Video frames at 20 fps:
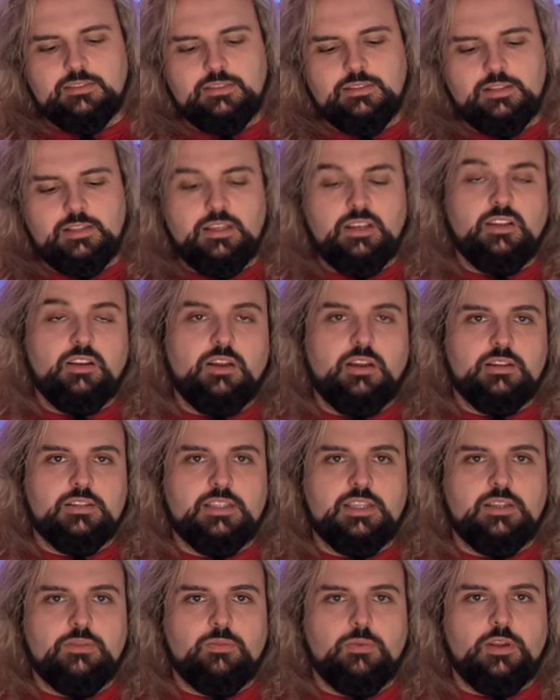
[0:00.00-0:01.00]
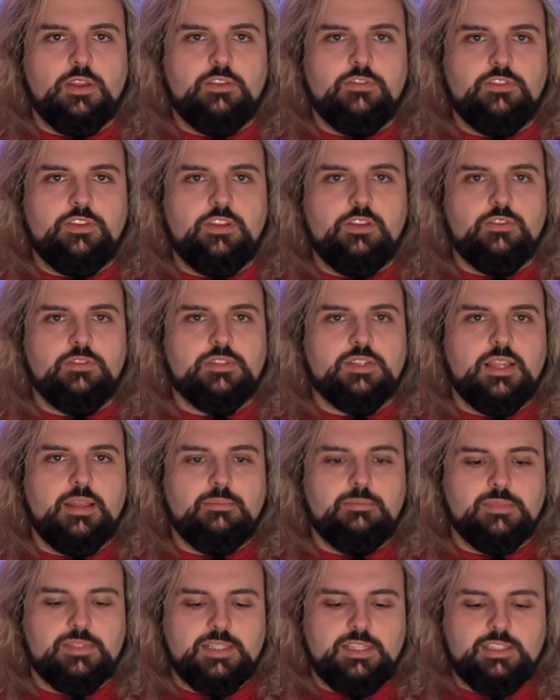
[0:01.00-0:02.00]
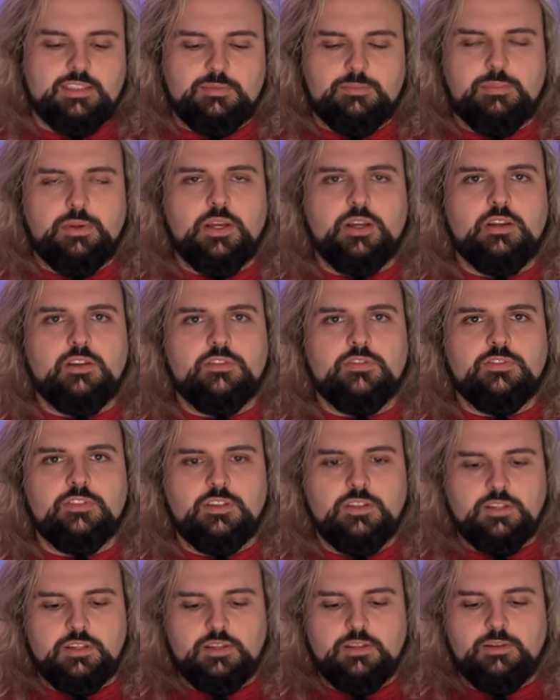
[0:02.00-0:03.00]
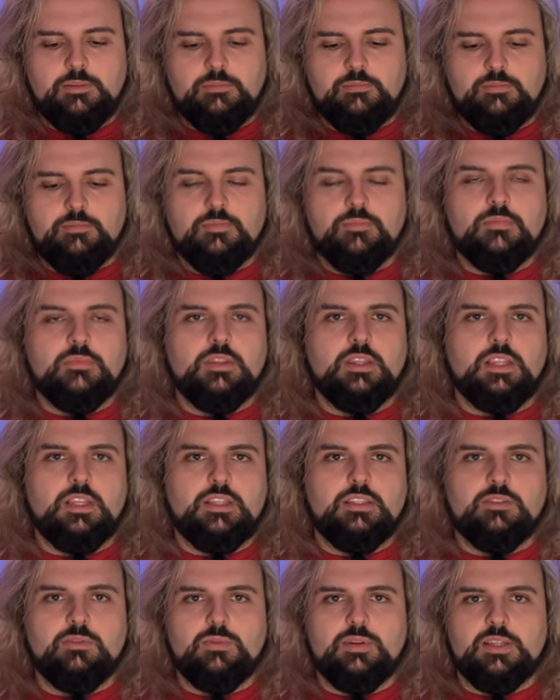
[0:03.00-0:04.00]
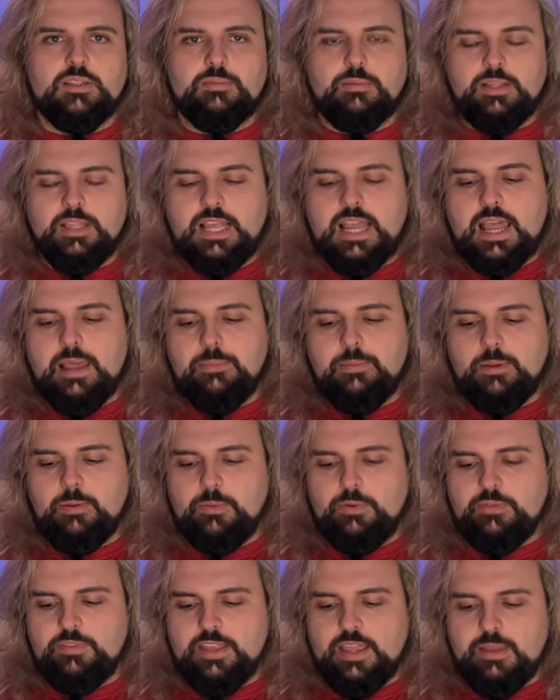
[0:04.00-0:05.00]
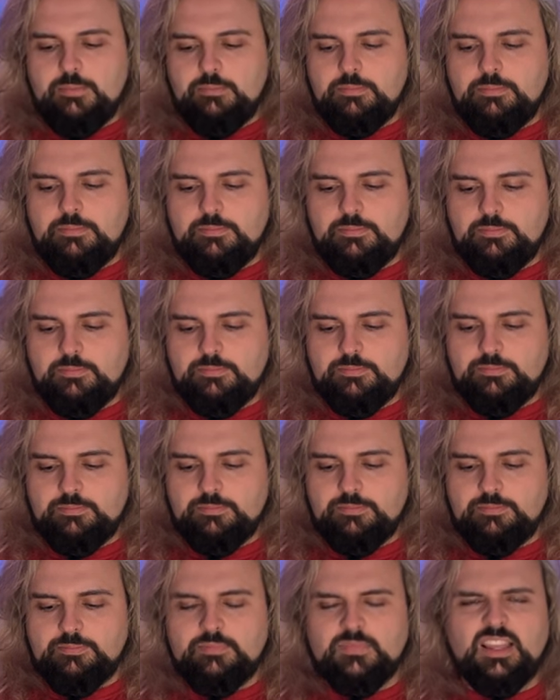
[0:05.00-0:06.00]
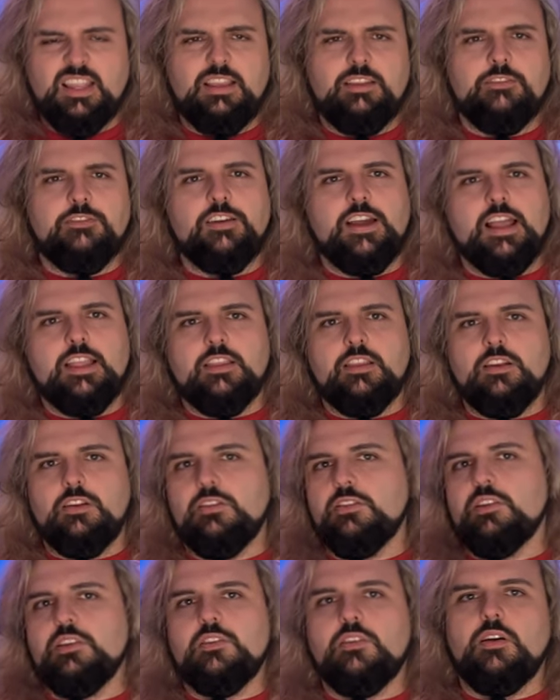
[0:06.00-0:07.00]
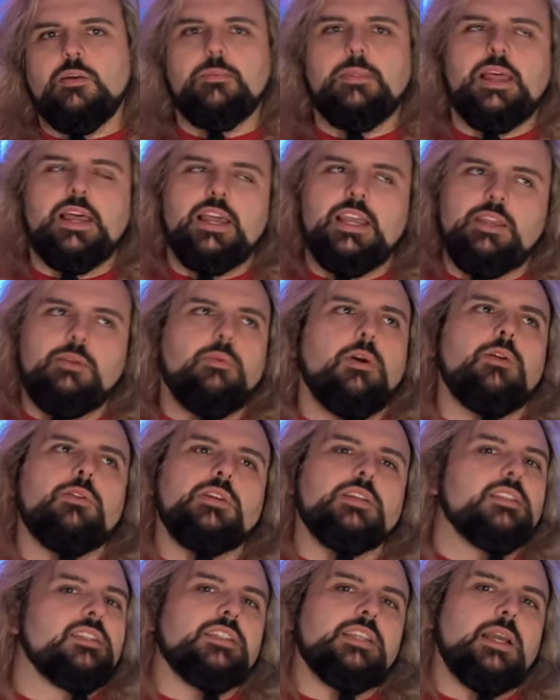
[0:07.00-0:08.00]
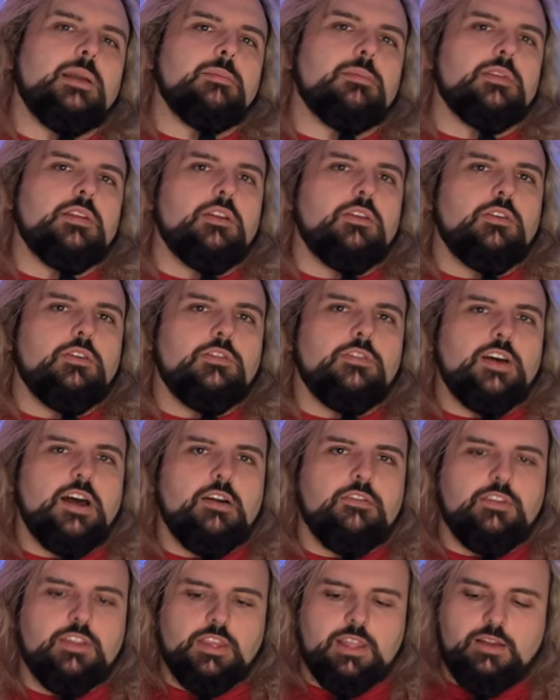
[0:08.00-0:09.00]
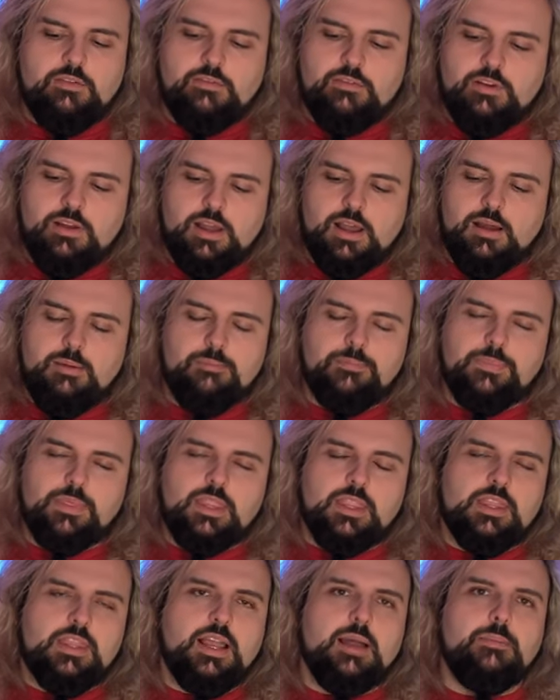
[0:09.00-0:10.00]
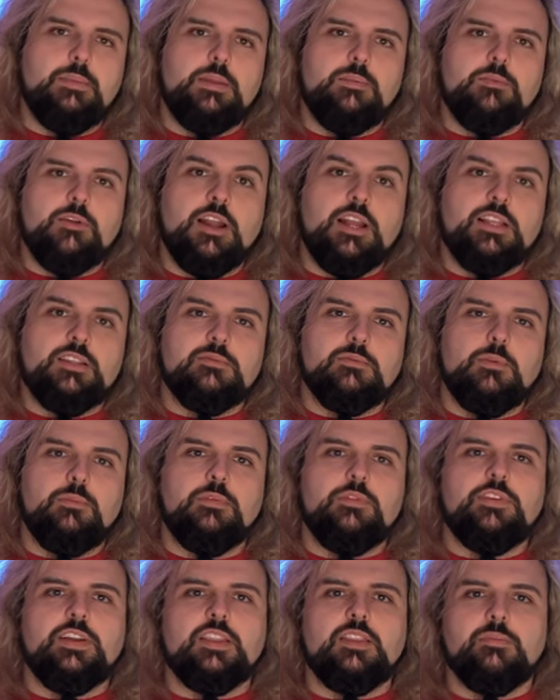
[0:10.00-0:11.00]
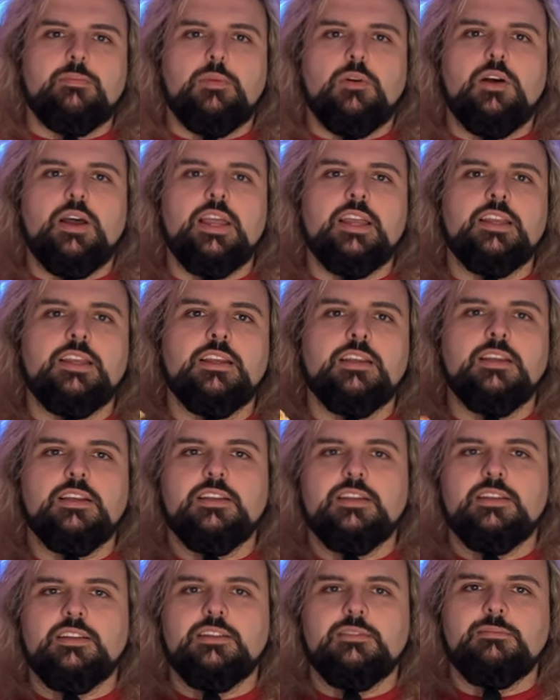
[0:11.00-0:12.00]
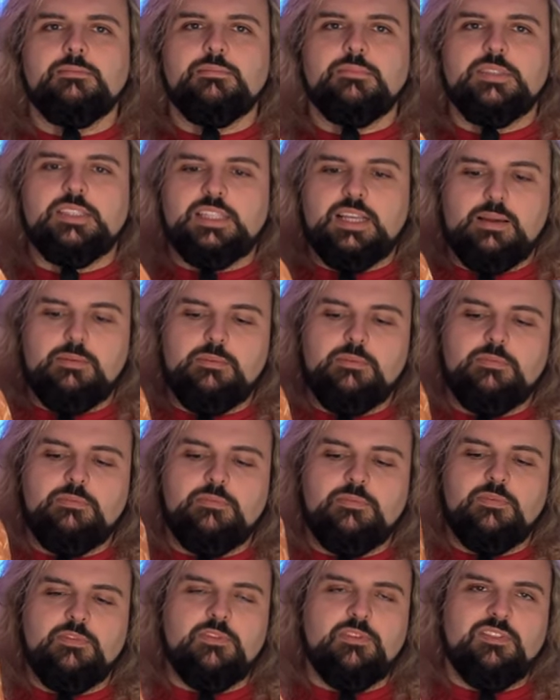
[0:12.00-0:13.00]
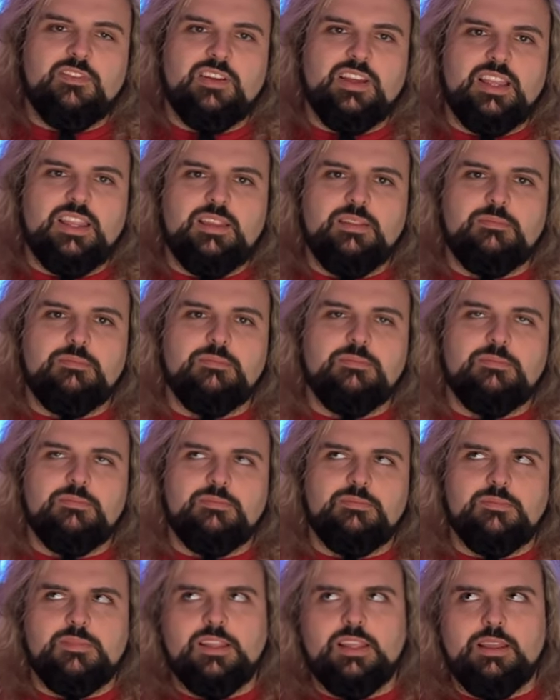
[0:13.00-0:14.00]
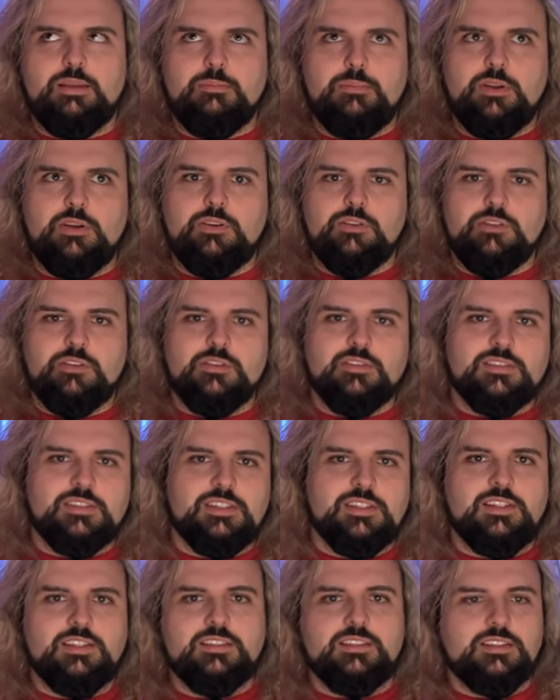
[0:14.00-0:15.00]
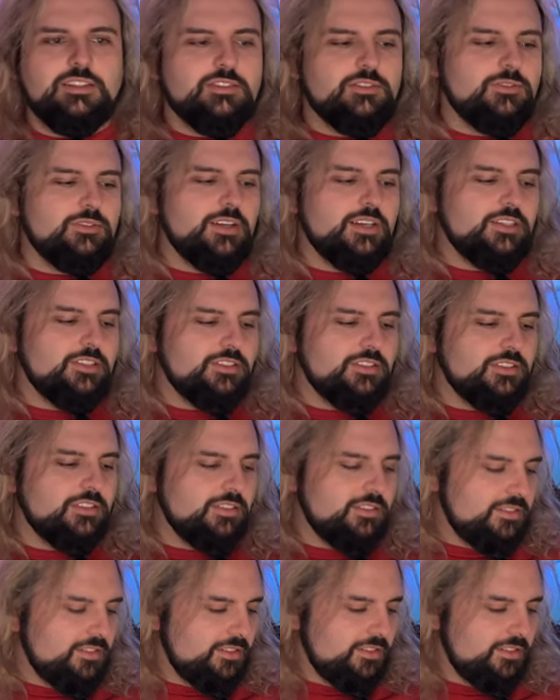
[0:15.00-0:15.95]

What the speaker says: and like I said, we've used them since birth and he's always been happy with them. In fact, a lot of the time now he won't accept a lot of other dummy brands when we've had to buy some, like in emergency situations.